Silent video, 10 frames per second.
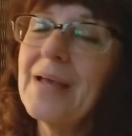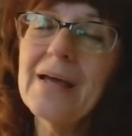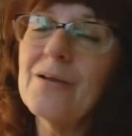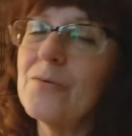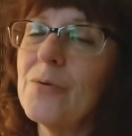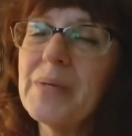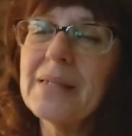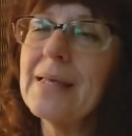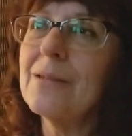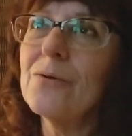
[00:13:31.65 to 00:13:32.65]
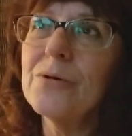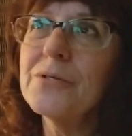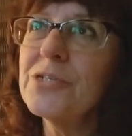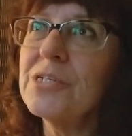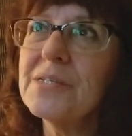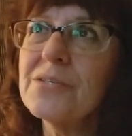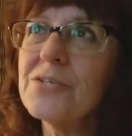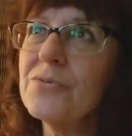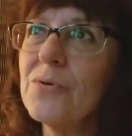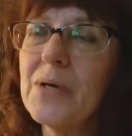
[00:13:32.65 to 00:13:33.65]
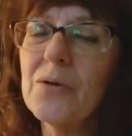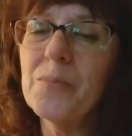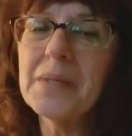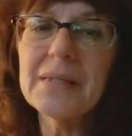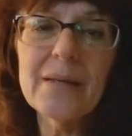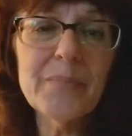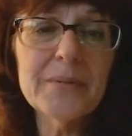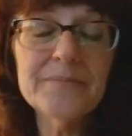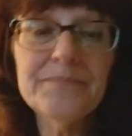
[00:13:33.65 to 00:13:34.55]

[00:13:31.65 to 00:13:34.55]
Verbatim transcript: I don't mean that, Lord Jesus. You know I don't mean that, but